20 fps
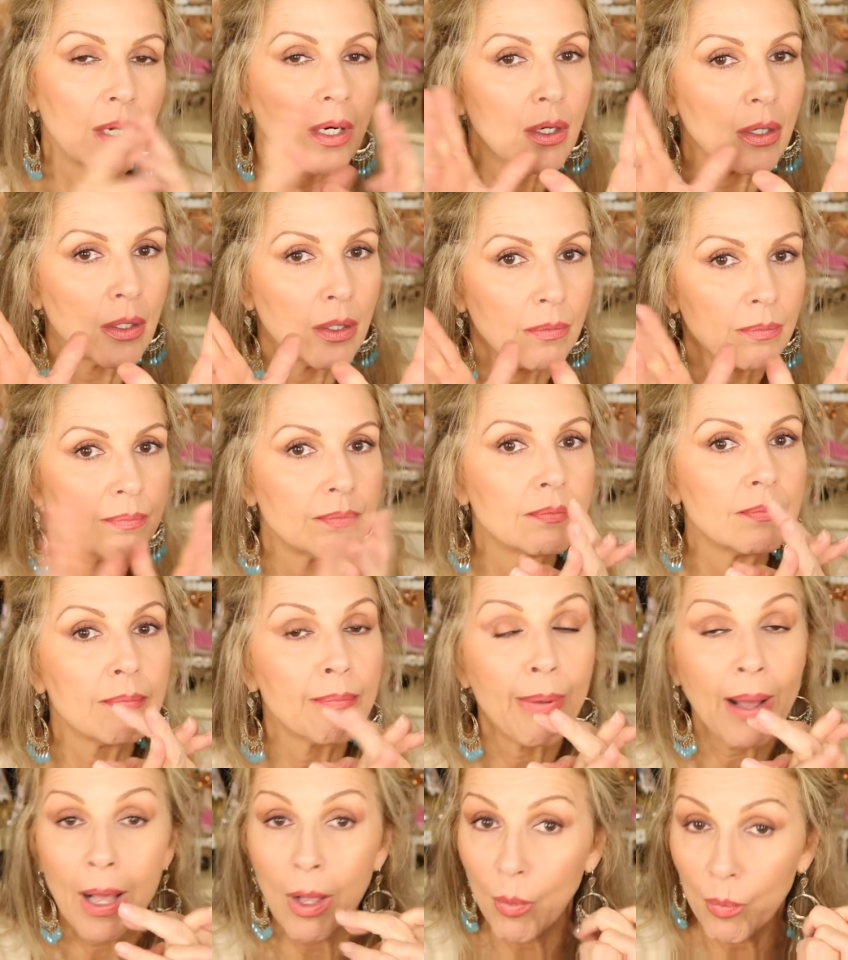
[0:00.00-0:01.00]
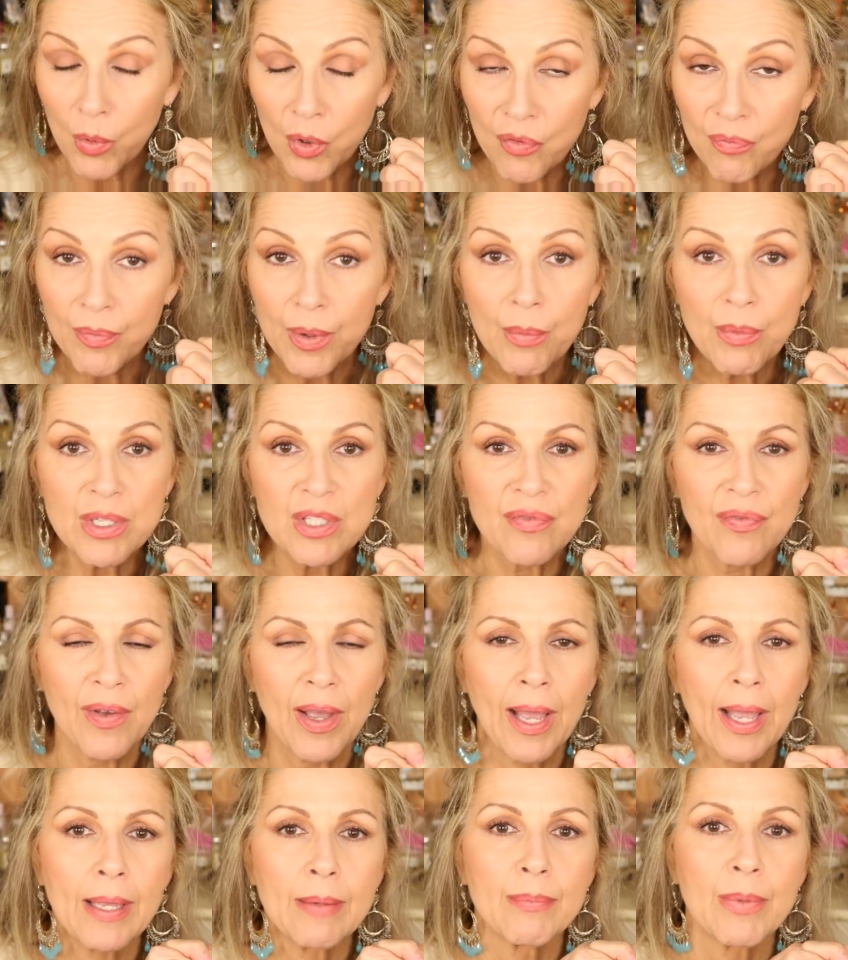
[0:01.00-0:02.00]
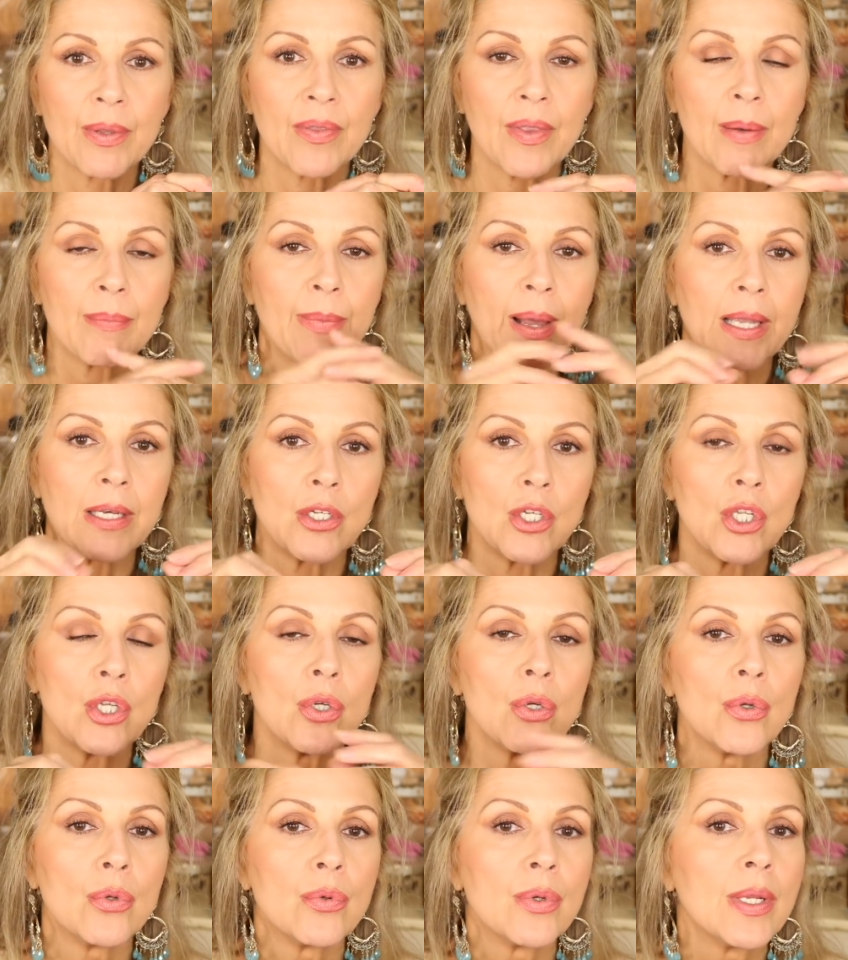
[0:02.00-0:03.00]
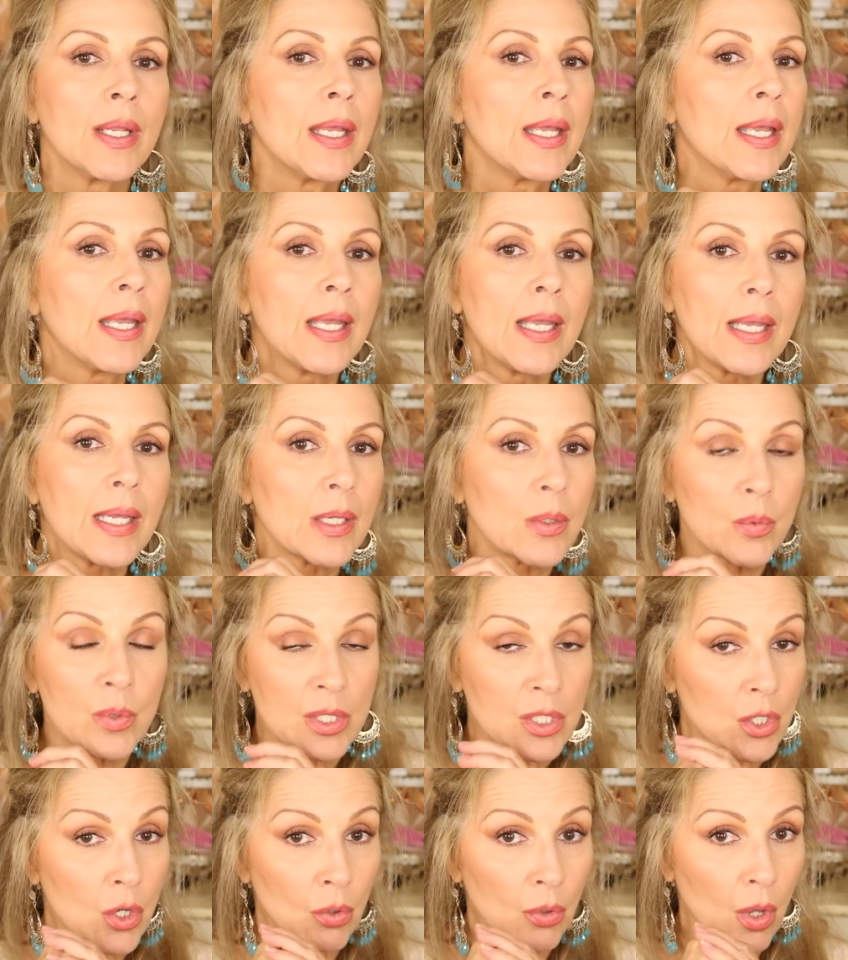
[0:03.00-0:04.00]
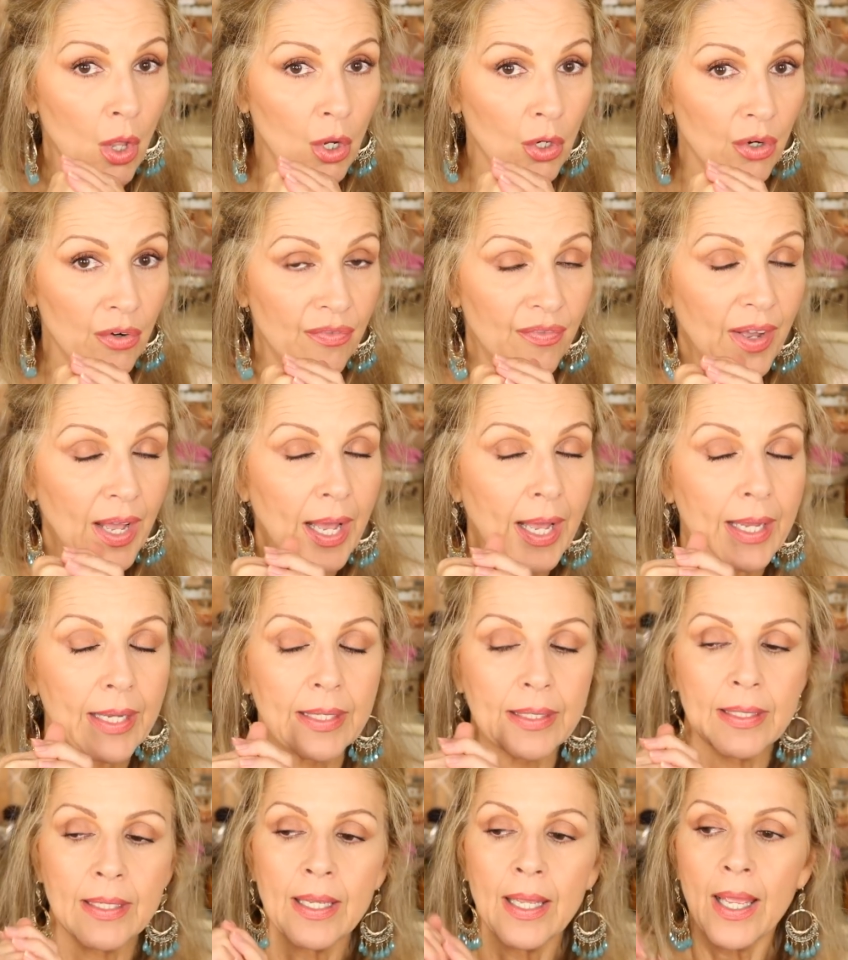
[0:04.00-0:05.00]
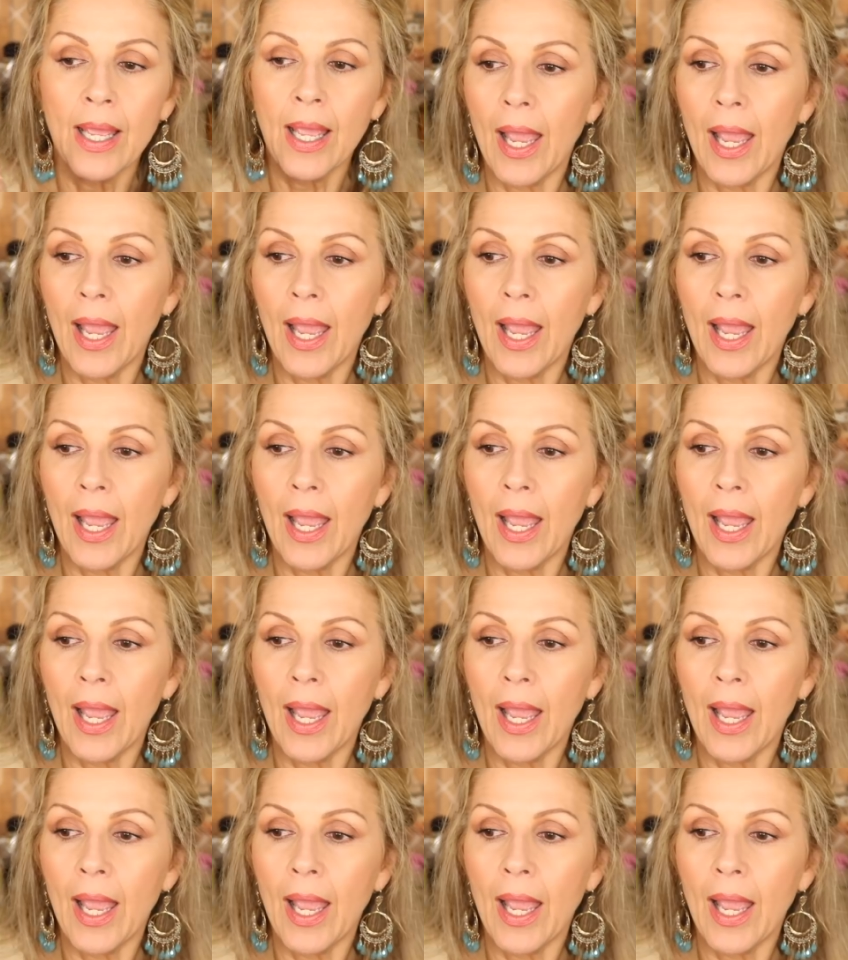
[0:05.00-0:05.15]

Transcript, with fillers: her bowel movement was fine, but then by noon, it was no longer fine.